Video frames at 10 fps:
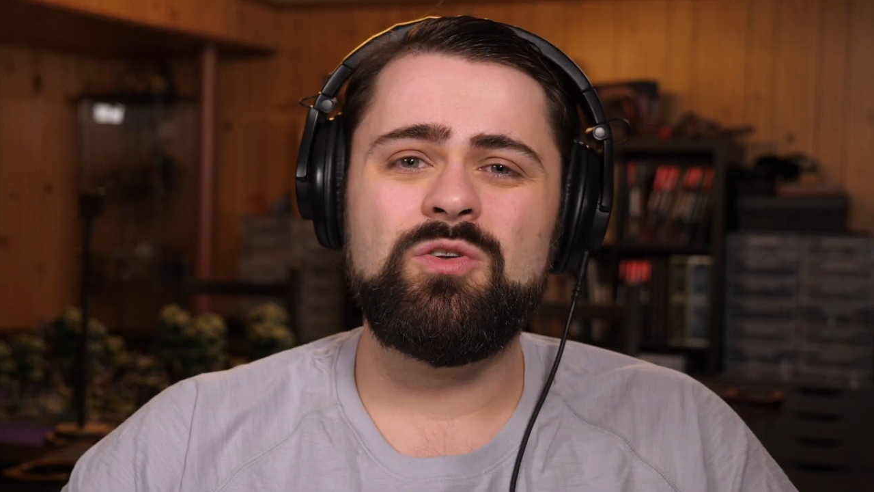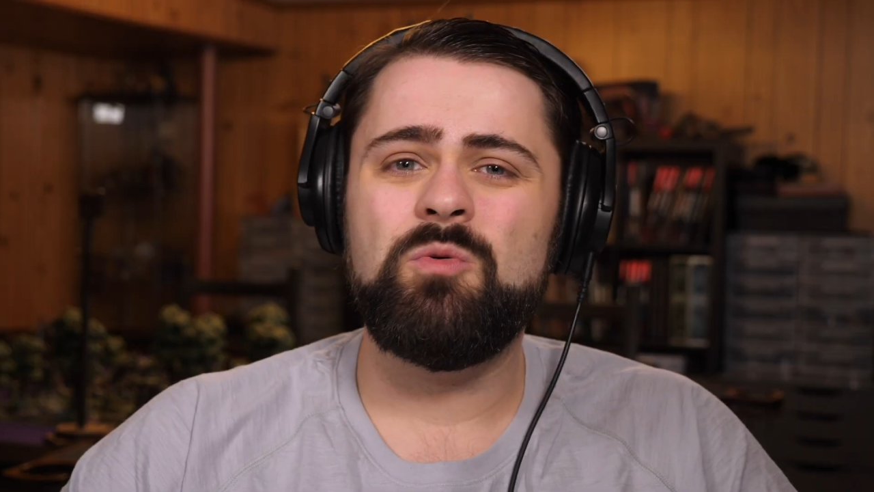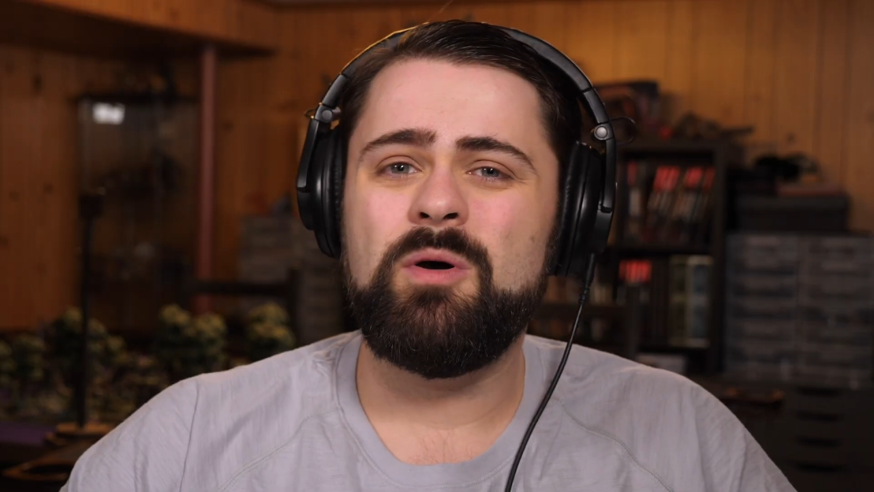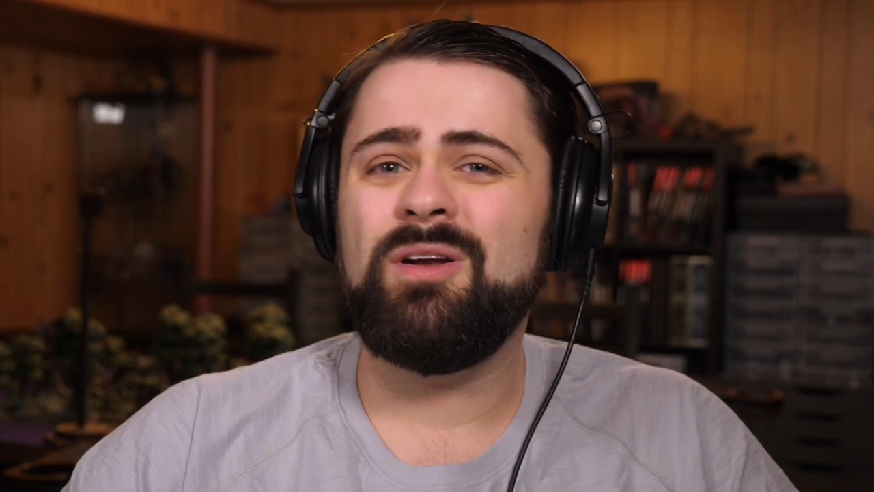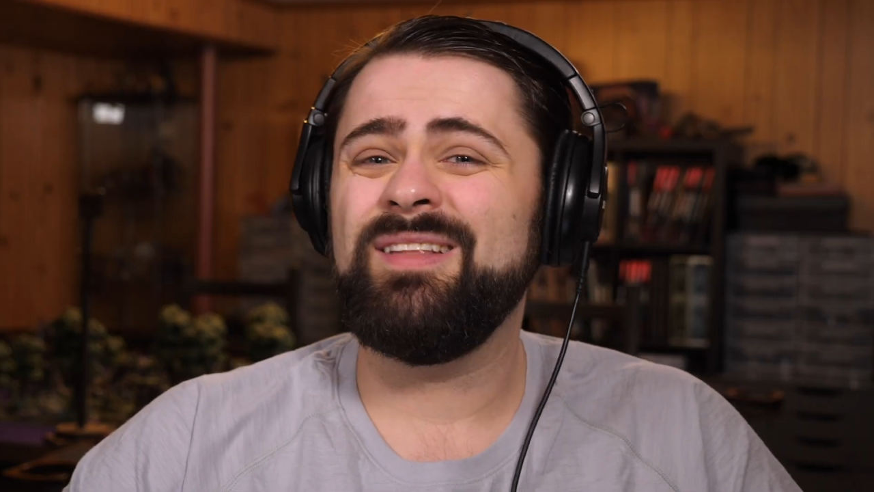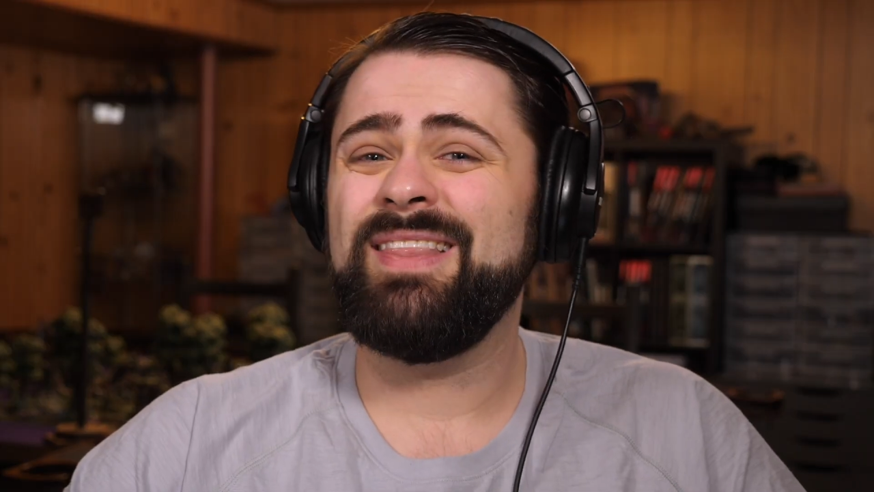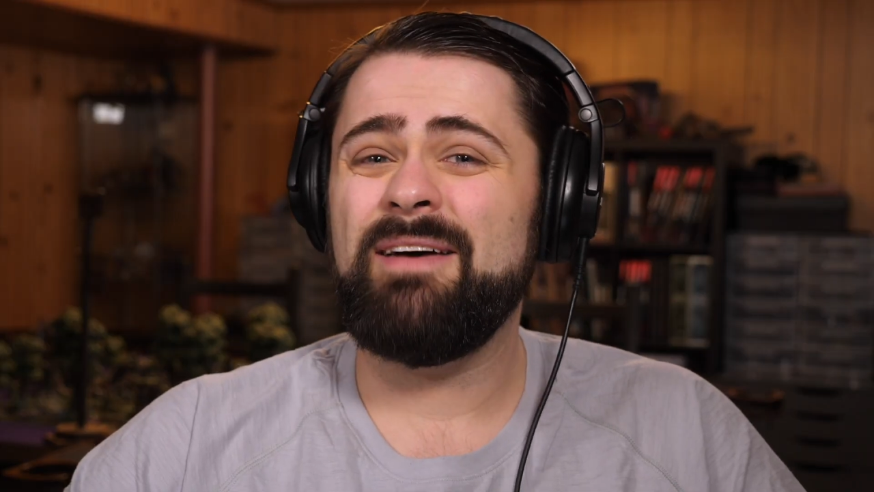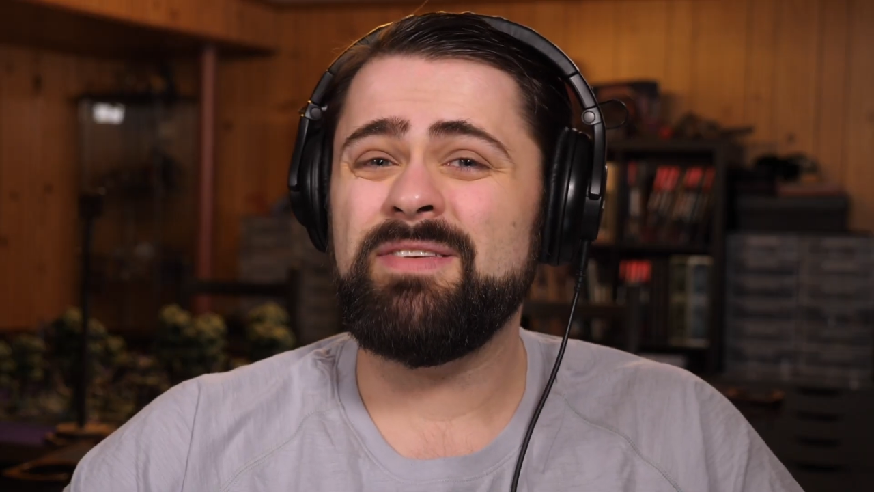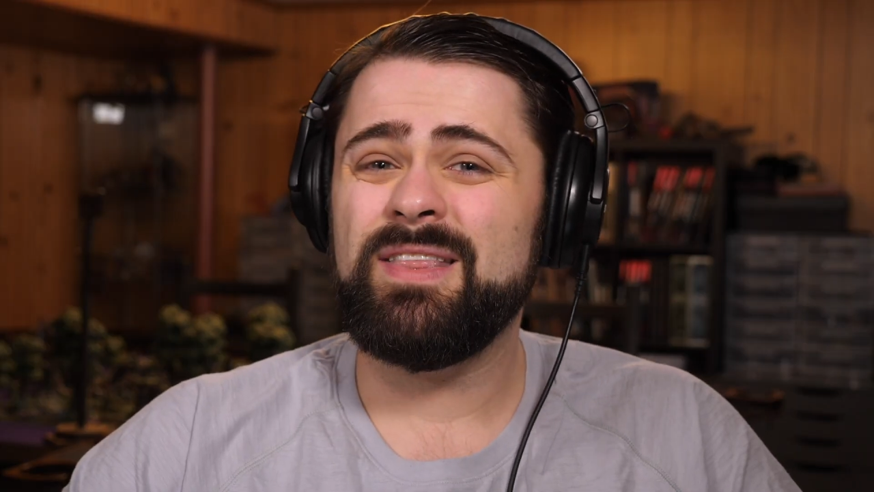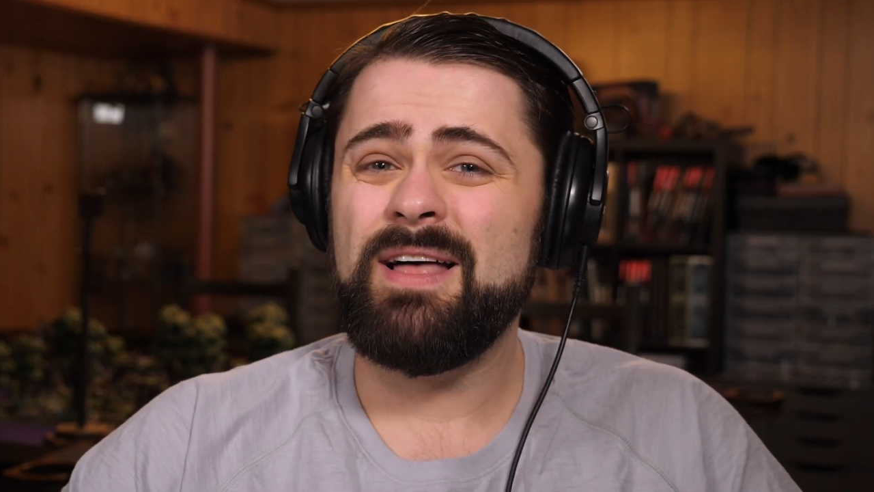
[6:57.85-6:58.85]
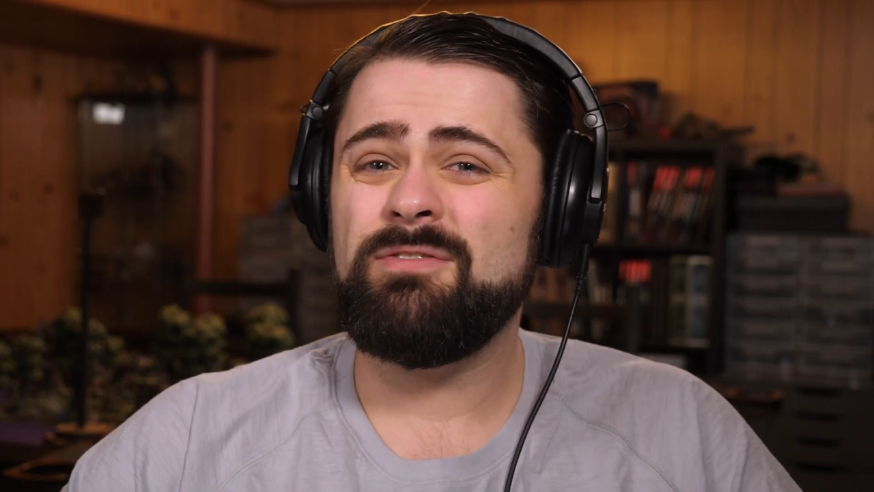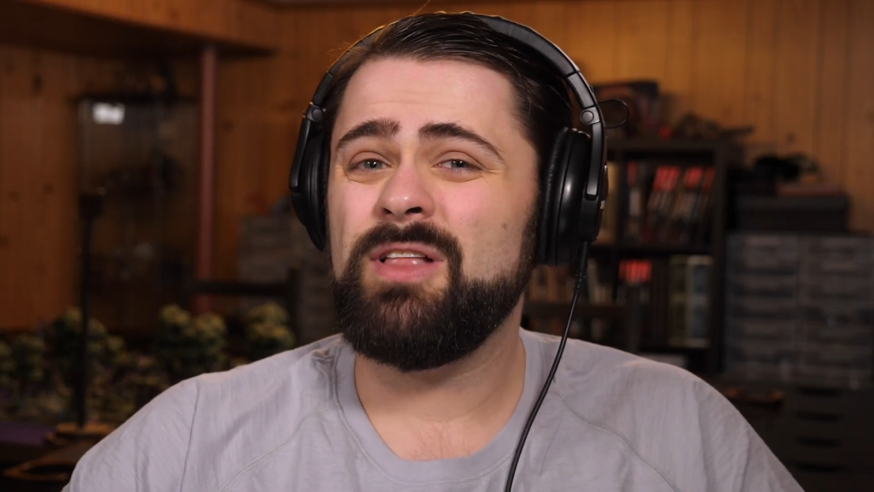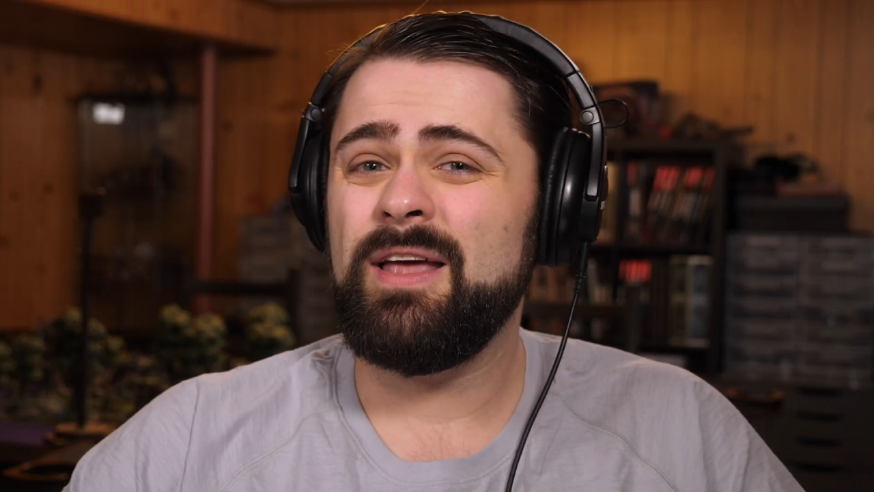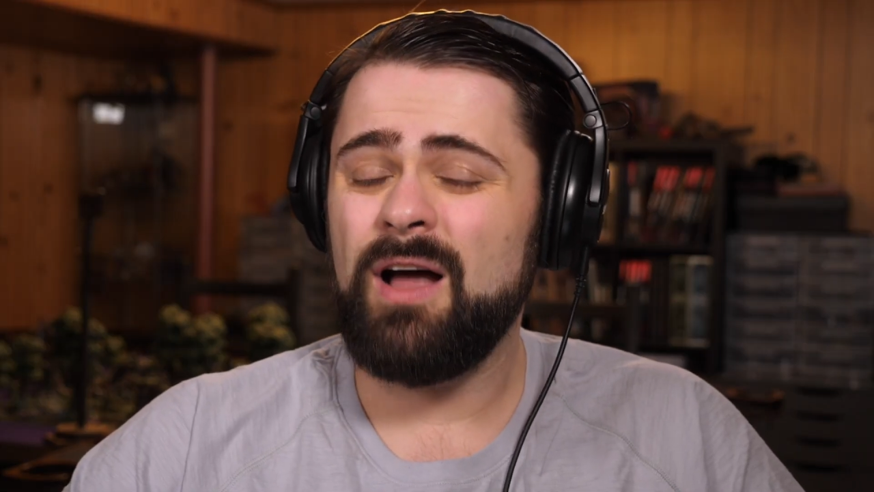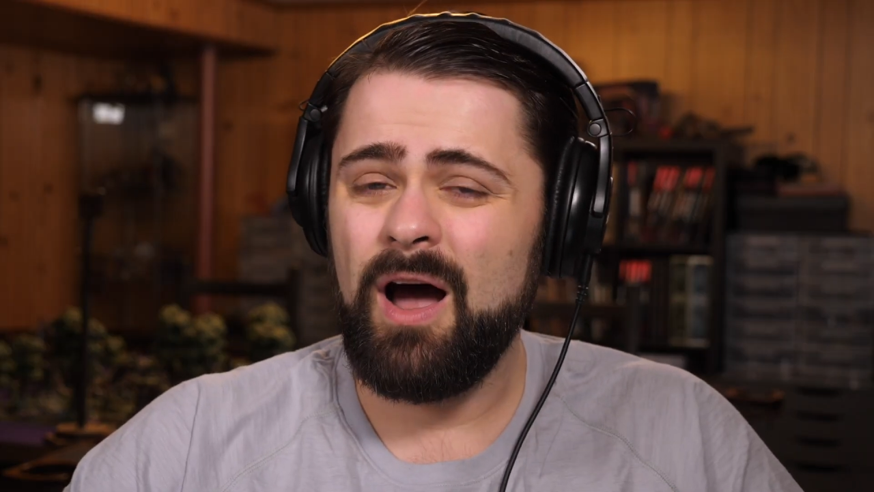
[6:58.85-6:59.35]
to about 11th level
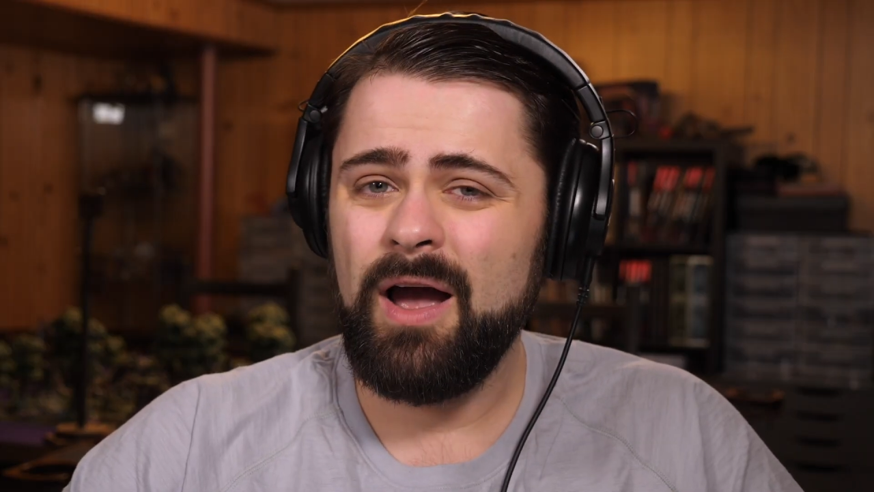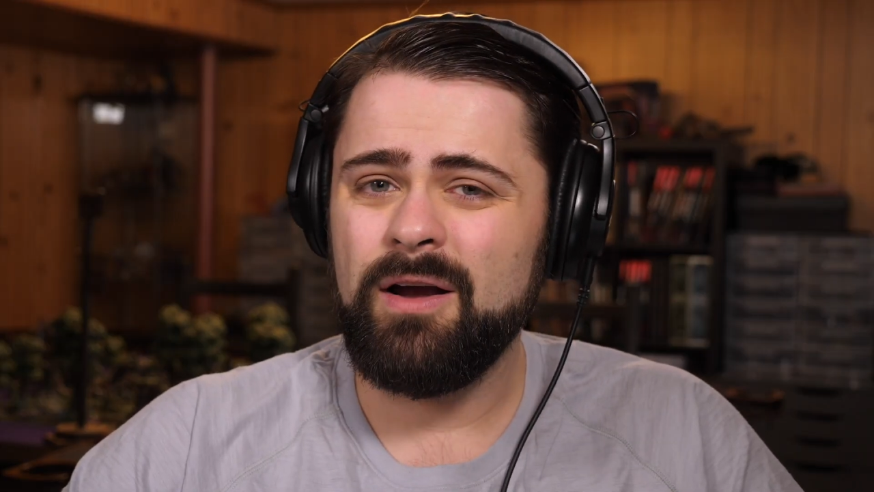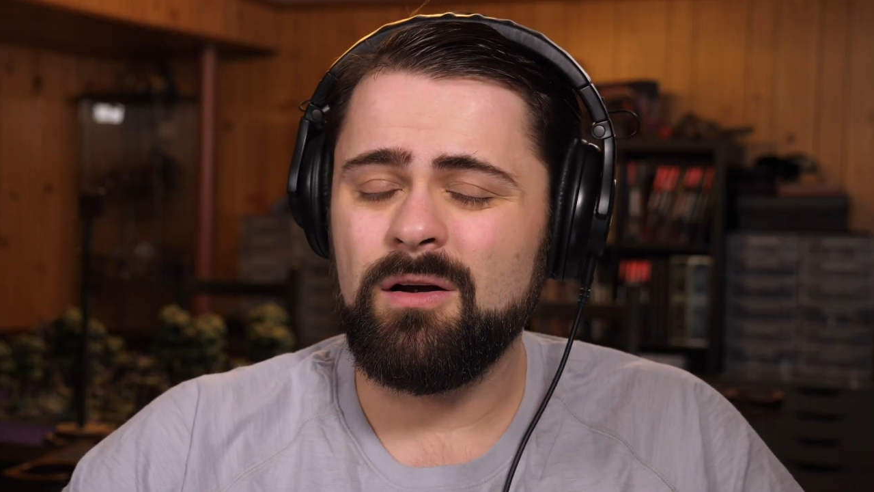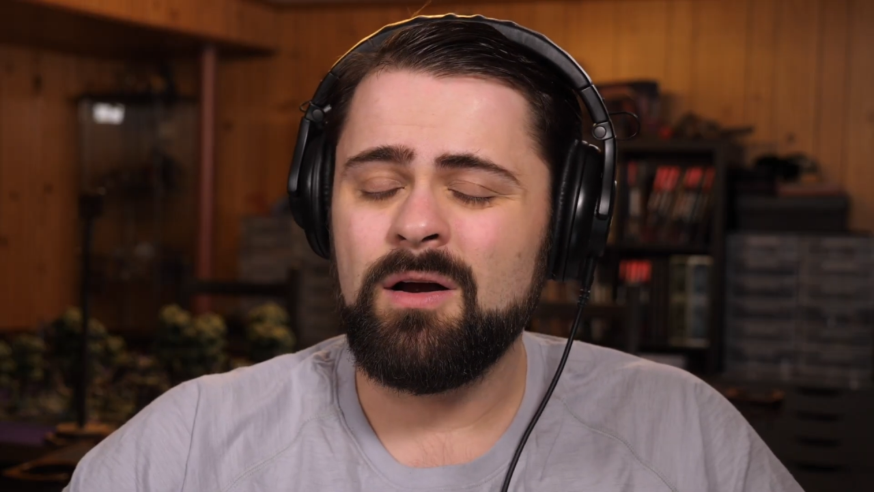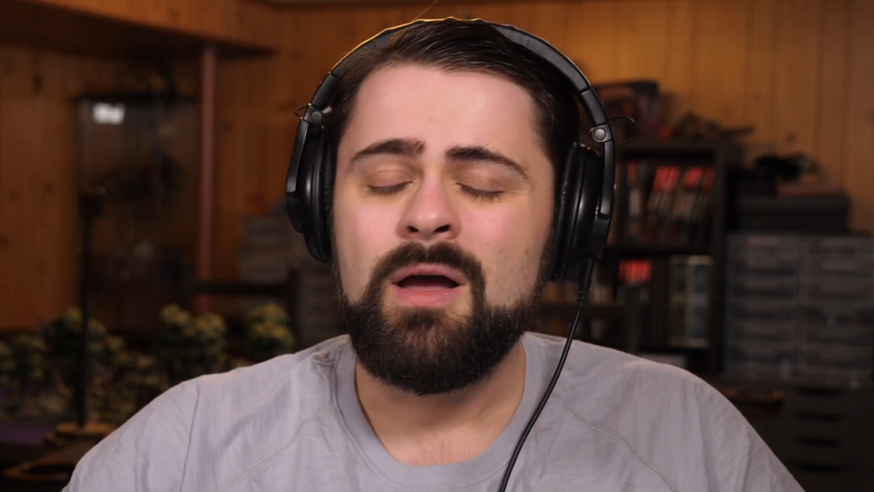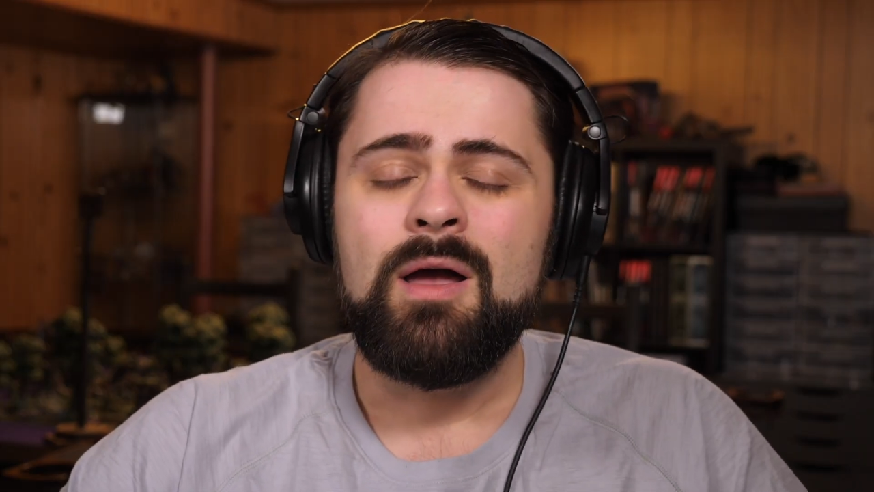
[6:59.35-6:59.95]
and higher,